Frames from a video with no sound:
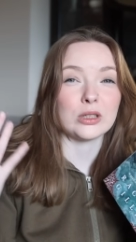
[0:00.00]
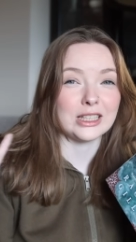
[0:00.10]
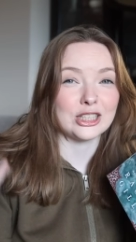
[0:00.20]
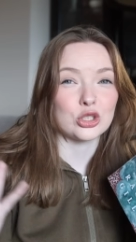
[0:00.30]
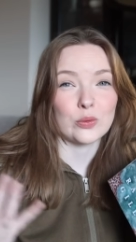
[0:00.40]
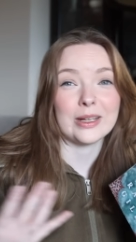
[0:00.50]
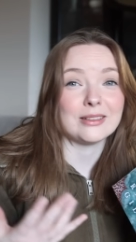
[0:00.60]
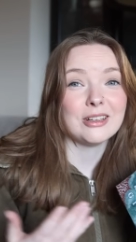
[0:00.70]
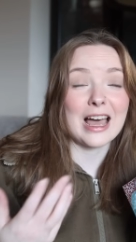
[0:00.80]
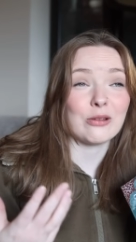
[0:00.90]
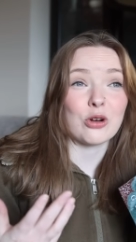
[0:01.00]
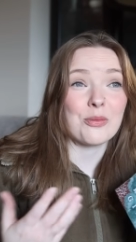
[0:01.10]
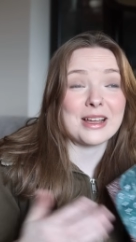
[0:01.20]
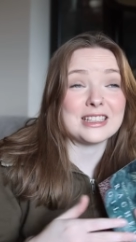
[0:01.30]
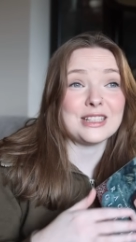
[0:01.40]
really enjoyed that
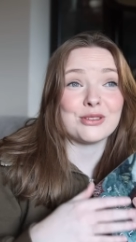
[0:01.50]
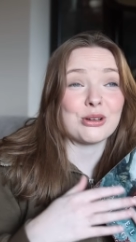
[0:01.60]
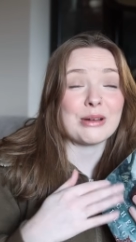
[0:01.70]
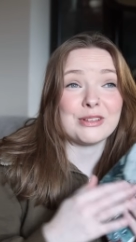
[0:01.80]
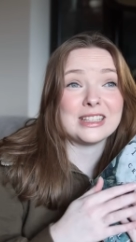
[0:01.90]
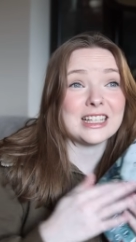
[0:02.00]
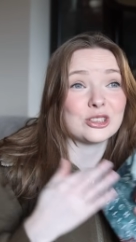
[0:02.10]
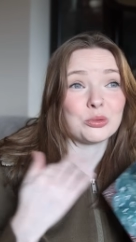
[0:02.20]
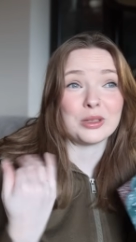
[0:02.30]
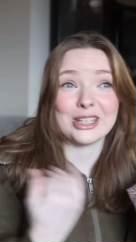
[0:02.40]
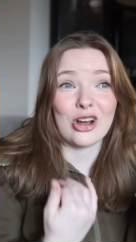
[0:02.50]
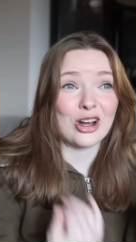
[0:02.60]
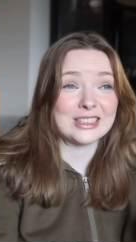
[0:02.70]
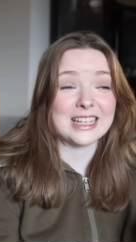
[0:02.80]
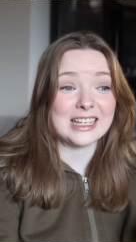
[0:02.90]
romance even though I feel like that's a really
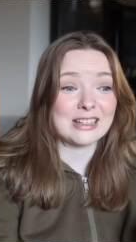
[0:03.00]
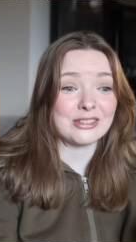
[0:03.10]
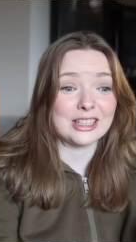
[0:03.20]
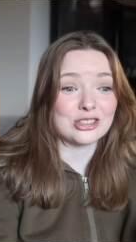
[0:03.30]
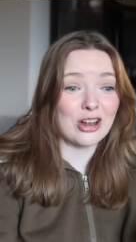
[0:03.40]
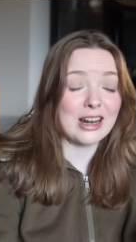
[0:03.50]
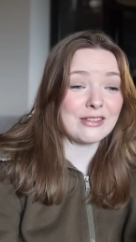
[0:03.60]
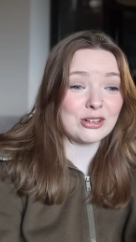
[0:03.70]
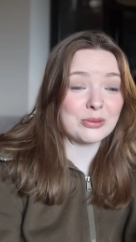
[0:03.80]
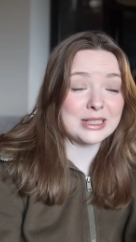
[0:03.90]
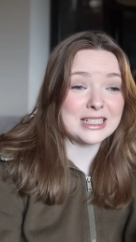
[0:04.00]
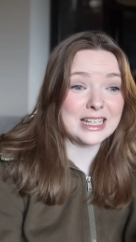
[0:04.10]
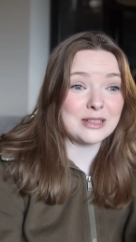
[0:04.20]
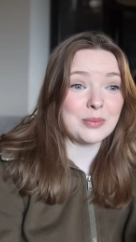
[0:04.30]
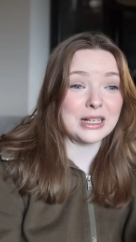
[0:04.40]
hot take. I feel like not everyone
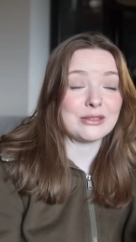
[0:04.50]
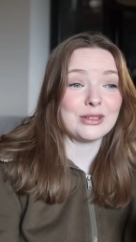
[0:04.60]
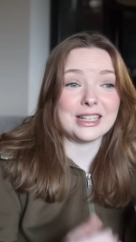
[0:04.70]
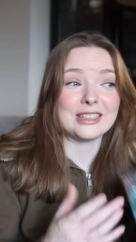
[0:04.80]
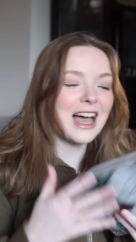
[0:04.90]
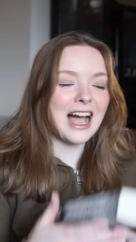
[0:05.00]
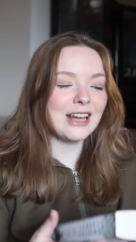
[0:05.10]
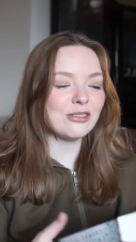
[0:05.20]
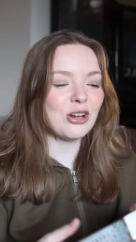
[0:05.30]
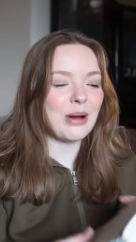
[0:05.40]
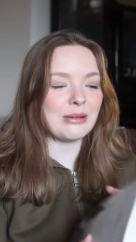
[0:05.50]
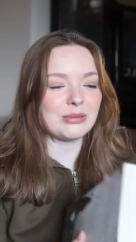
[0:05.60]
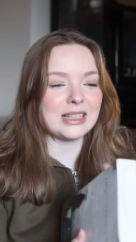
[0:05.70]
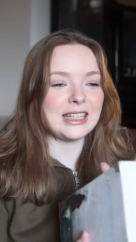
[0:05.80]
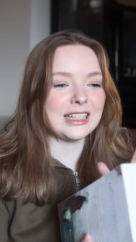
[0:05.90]
did but I feel like I don't know I
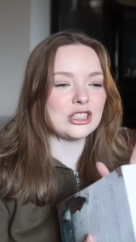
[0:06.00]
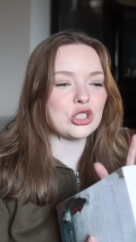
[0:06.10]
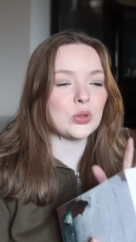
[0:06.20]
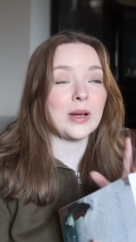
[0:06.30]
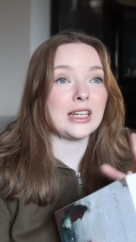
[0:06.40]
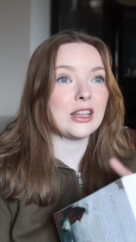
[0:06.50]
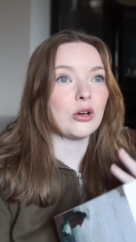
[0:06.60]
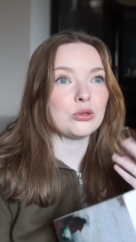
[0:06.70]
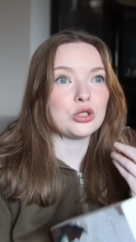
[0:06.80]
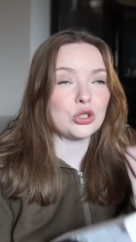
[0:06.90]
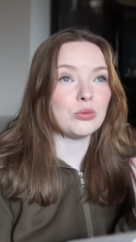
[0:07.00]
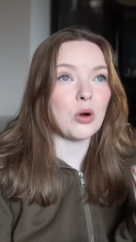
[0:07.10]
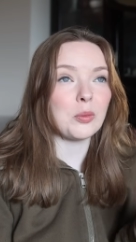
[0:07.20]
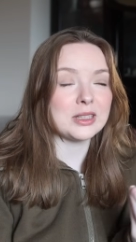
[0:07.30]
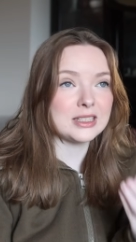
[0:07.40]
really enjoyed those two
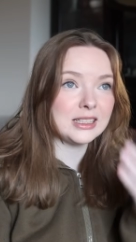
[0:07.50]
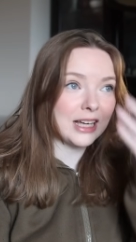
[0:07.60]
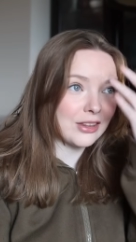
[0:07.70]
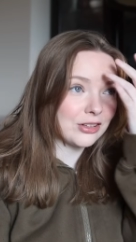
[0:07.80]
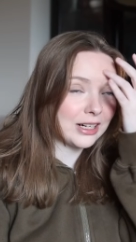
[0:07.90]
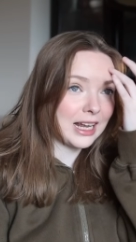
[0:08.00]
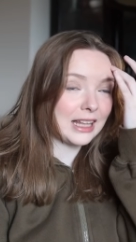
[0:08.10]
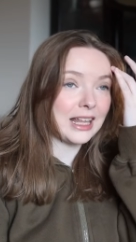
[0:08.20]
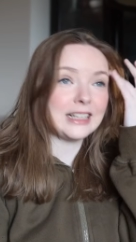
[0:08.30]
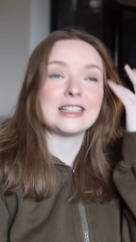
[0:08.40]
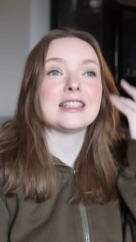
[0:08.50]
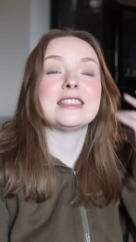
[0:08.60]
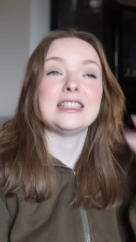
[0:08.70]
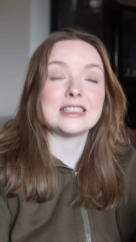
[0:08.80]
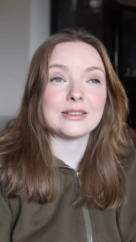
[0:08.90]
moments together and I liked the
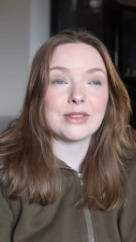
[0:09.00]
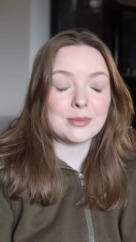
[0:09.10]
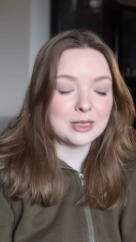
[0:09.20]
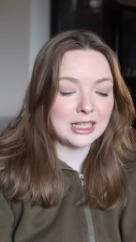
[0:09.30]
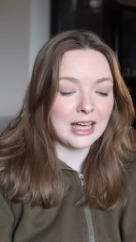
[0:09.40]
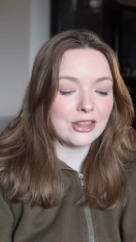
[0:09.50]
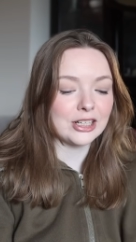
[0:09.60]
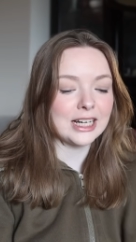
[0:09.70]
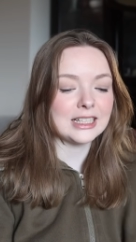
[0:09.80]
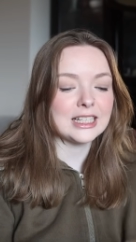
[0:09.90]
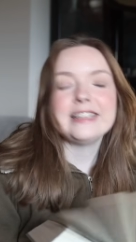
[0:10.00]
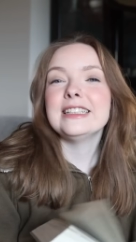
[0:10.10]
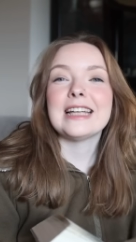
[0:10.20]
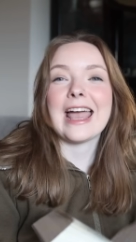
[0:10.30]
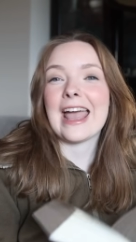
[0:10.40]
scenes of them together and I
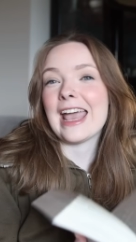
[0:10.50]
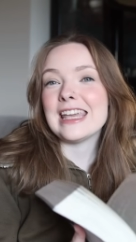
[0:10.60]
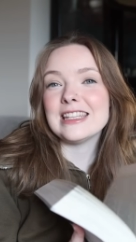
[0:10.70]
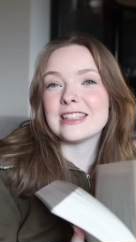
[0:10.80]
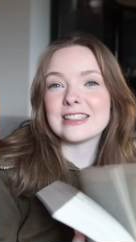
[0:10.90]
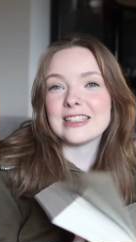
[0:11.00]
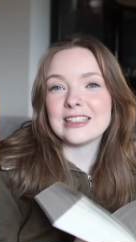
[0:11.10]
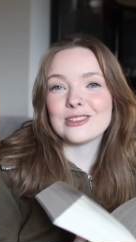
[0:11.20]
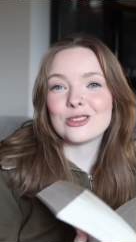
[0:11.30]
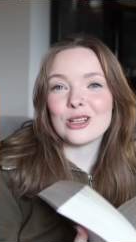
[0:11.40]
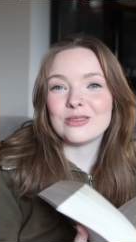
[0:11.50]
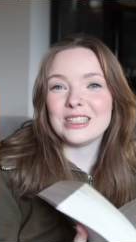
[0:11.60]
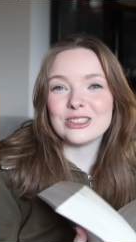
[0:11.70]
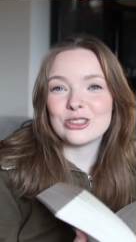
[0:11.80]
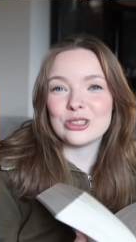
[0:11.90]
didn't hate the scenes of
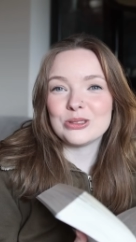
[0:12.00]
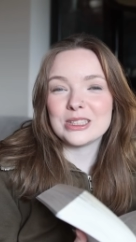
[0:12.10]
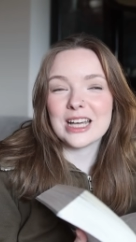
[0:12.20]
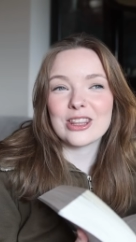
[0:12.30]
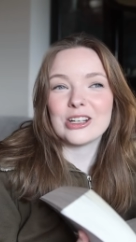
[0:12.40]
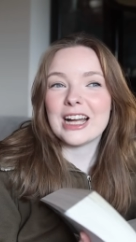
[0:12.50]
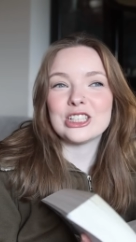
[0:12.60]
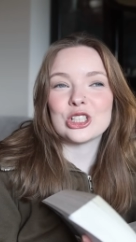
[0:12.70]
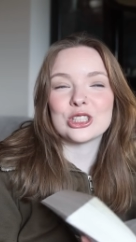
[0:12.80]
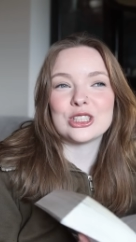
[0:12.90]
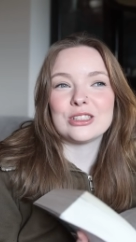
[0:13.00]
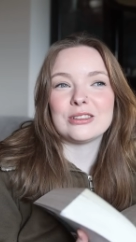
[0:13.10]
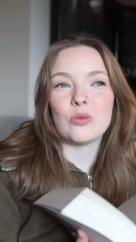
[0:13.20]
these two together. I just